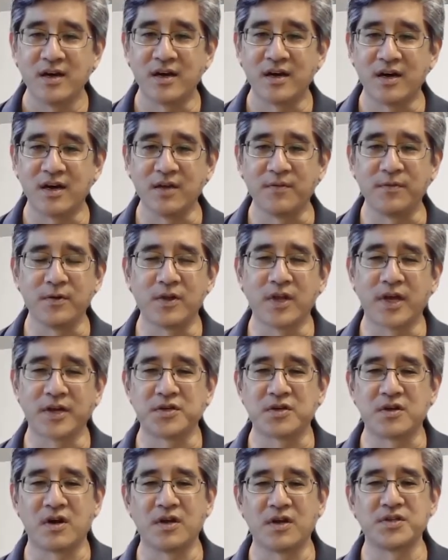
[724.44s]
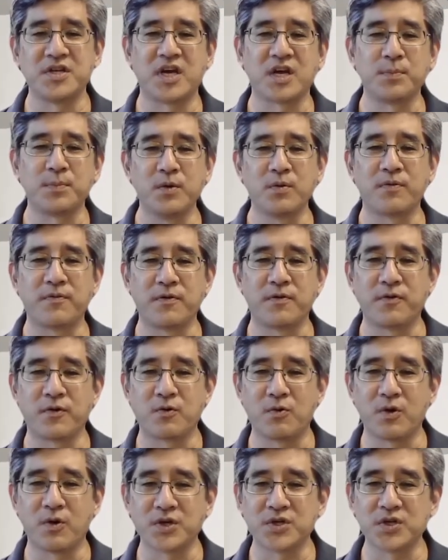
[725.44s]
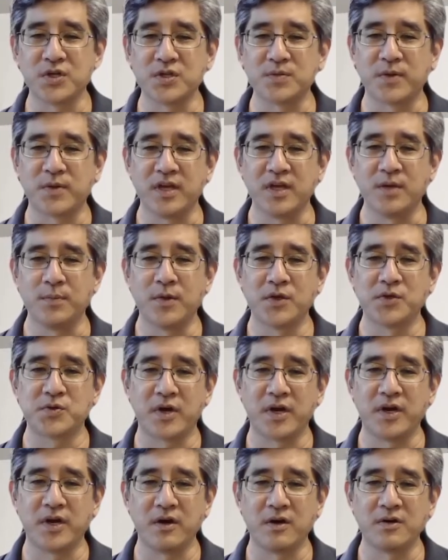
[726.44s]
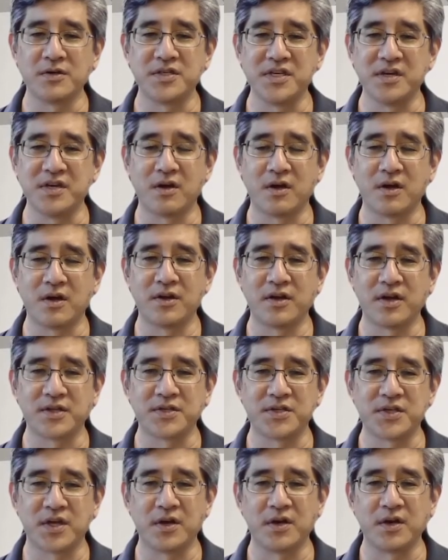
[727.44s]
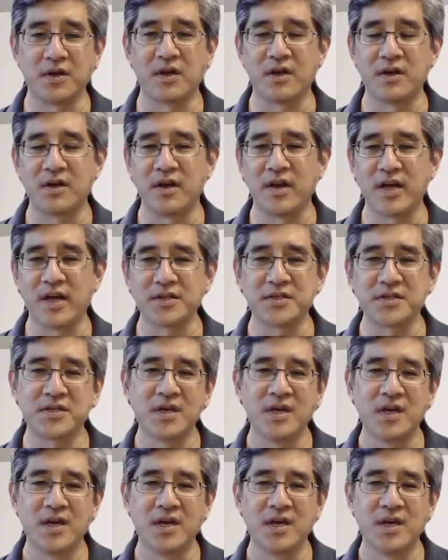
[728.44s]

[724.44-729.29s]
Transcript: If you'd like to contact me with further questions, my email's right here, dhonda@sandy.net,